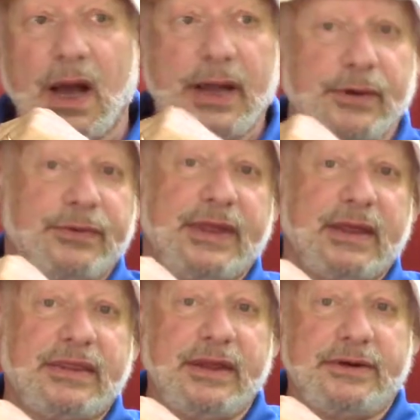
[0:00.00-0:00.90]
I don't
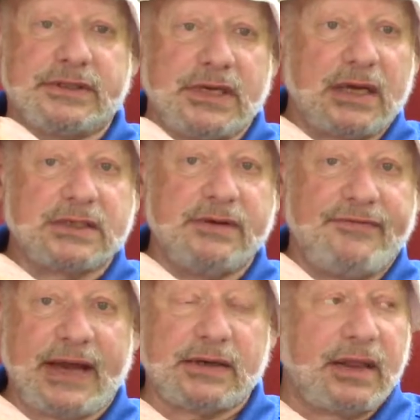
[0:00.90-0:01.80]
think theater sucks. In
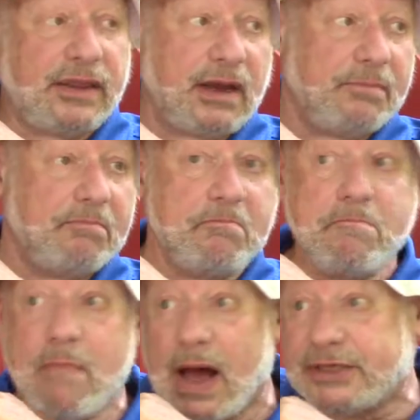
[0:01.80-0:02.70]
fact, I think
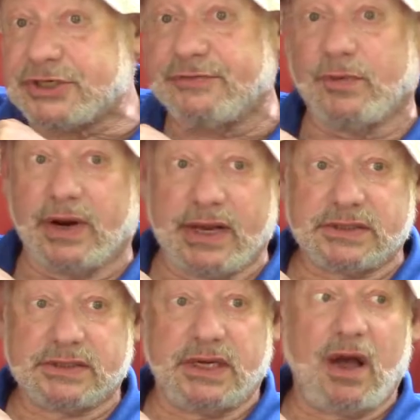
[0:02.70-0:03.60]
much of what I
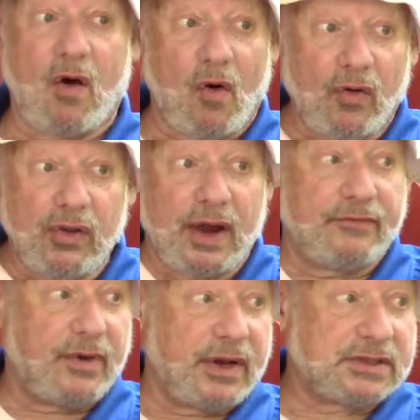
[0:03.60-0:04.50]
see, a whole lot
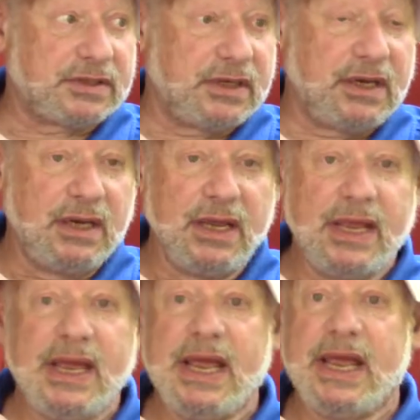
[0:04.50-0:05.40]
of what I see,
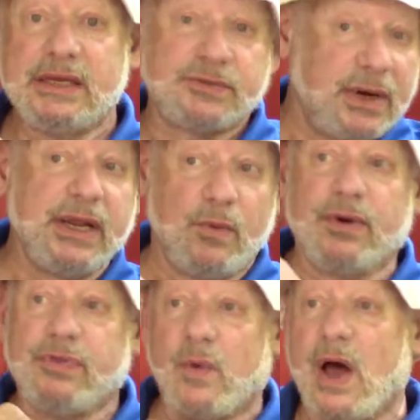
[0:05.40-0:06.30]
is really
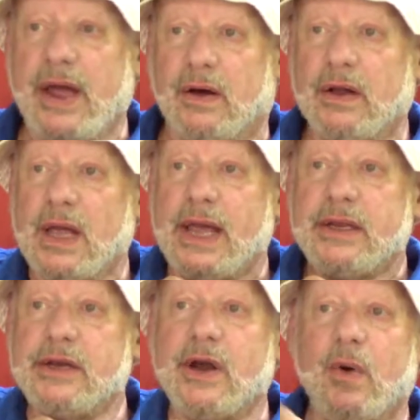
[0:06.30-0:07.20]
worthwhile.
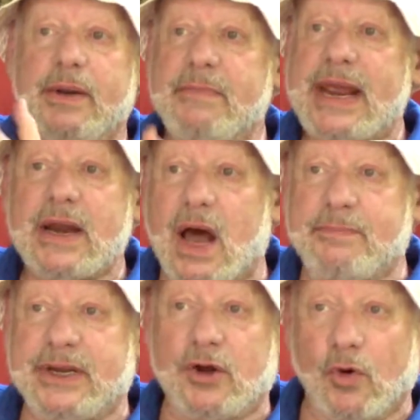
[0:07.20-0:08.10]
You know, it may
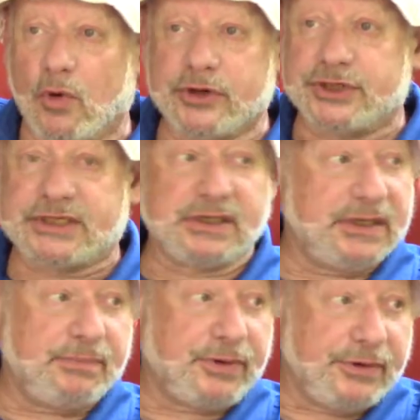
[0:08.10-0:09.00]
not be gorgeously
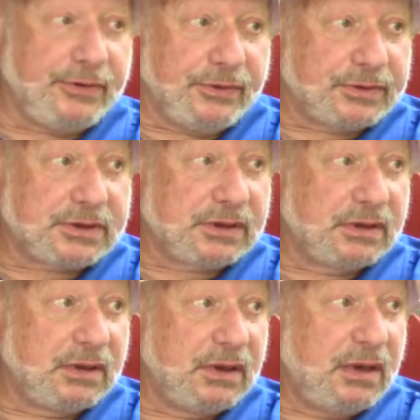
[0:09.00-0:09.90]
produced,
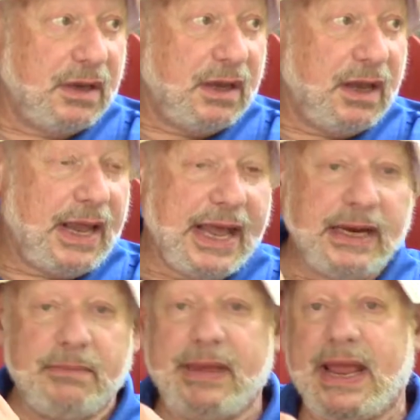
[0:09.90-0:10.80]

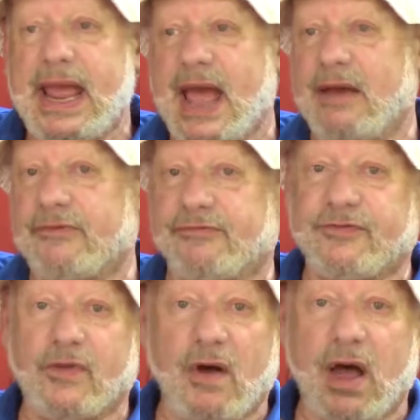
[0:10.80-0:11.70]
and it may have a
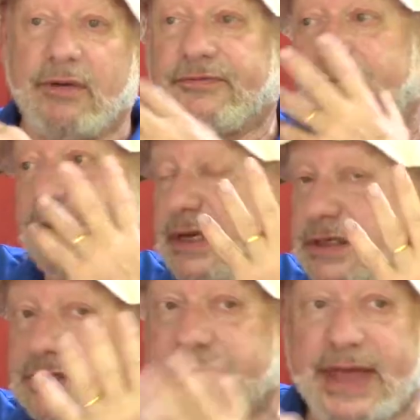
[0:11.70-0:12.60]
flaw for
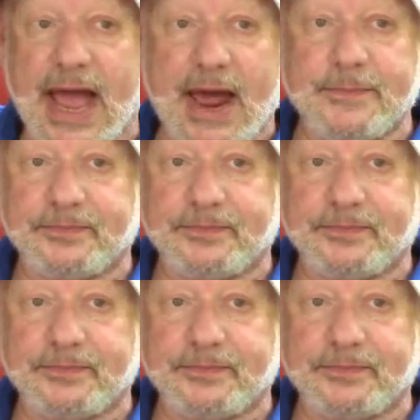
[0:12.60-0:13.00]
this or that,